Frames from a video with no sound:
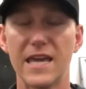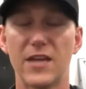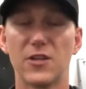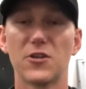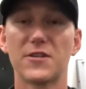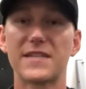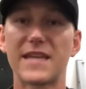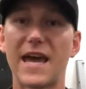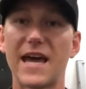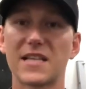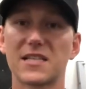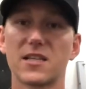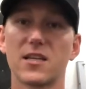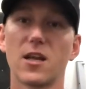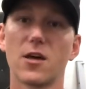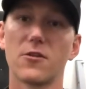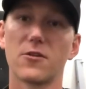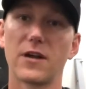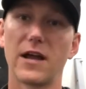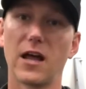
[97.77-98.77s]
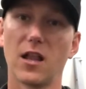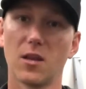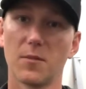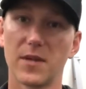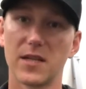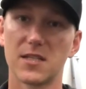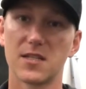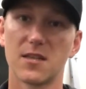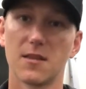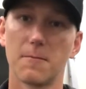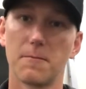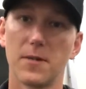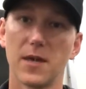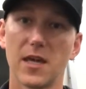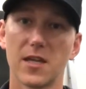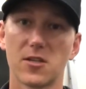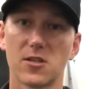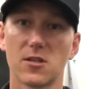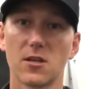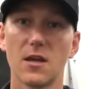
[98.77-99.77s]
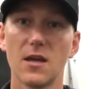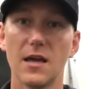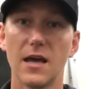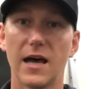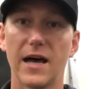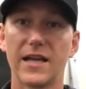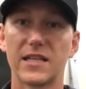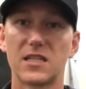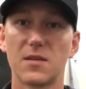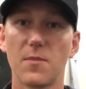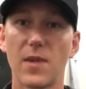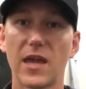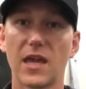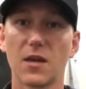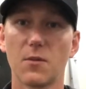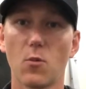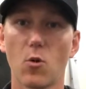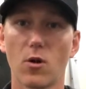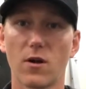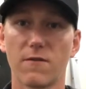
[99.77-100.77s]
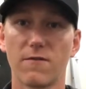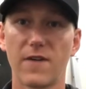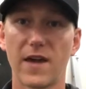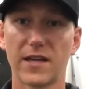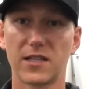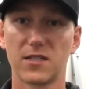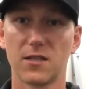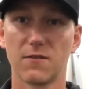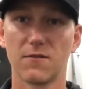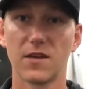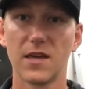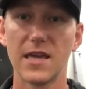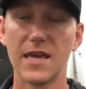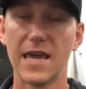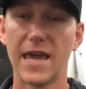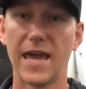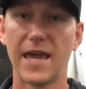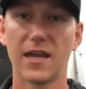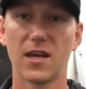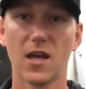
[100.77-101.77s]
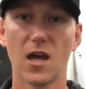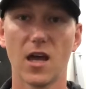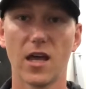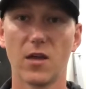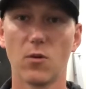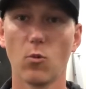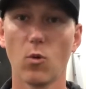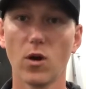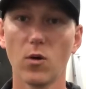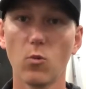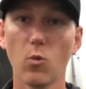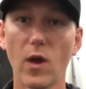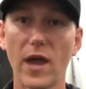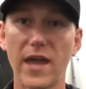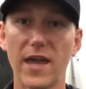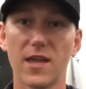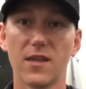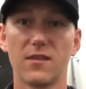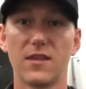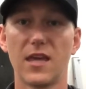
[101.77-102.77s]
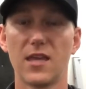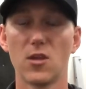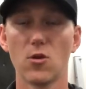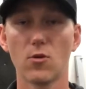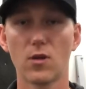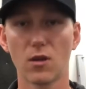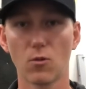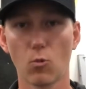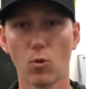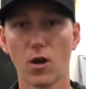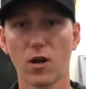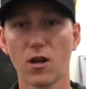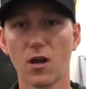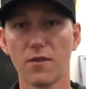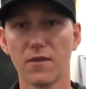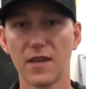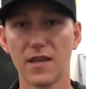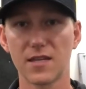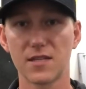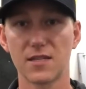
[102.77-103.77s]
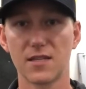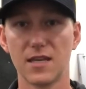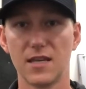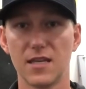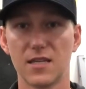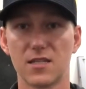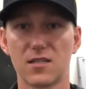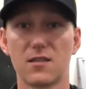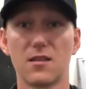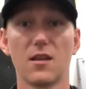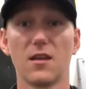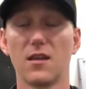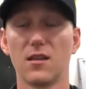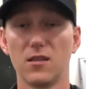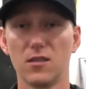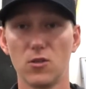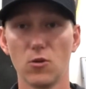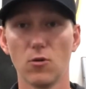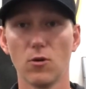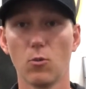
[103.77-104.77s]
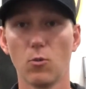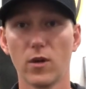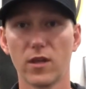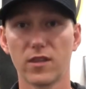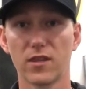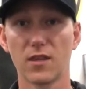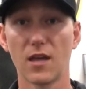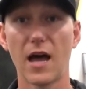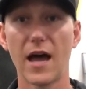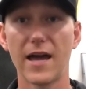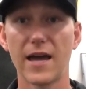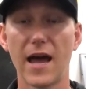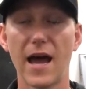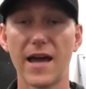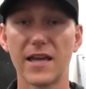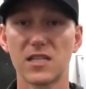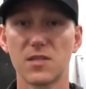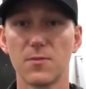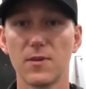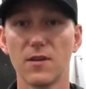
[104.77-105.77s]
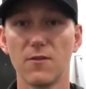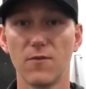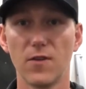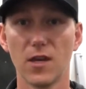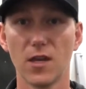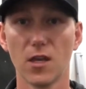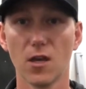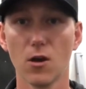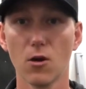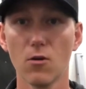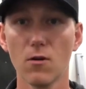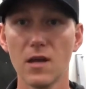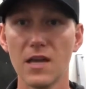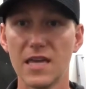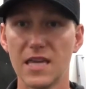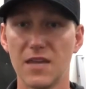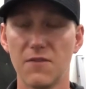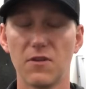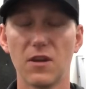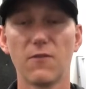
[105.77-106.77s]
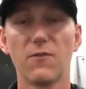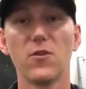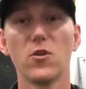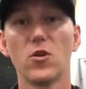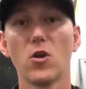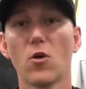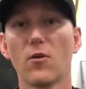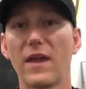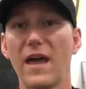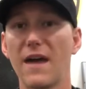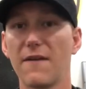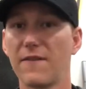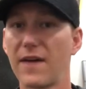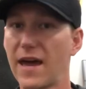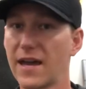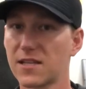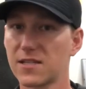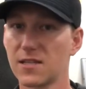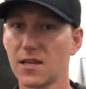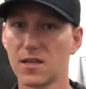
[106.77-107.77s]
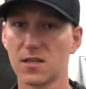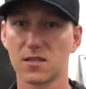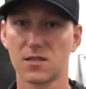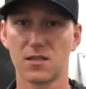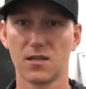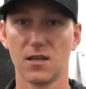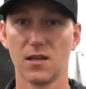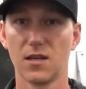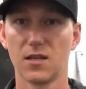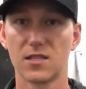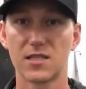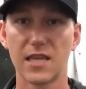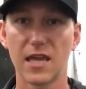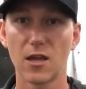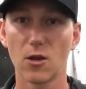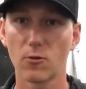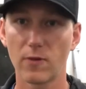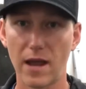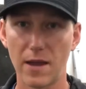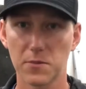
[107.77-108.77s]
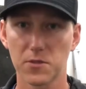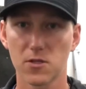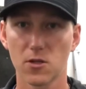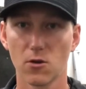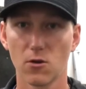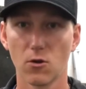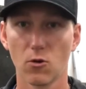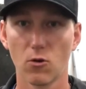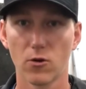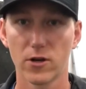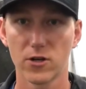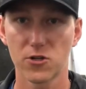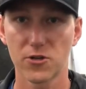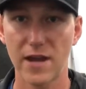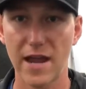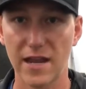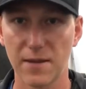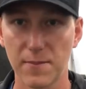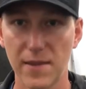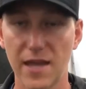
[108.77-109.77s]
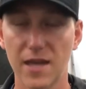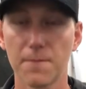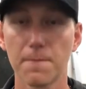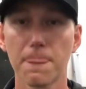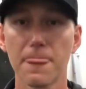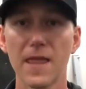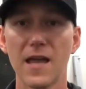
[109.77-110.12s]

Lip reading: It just adds another element to the pitch to make it more effective. And one way that you can work on this is to do it with high-speed video, even if you don't have access to, say, a Rapsodo or a TrackMan.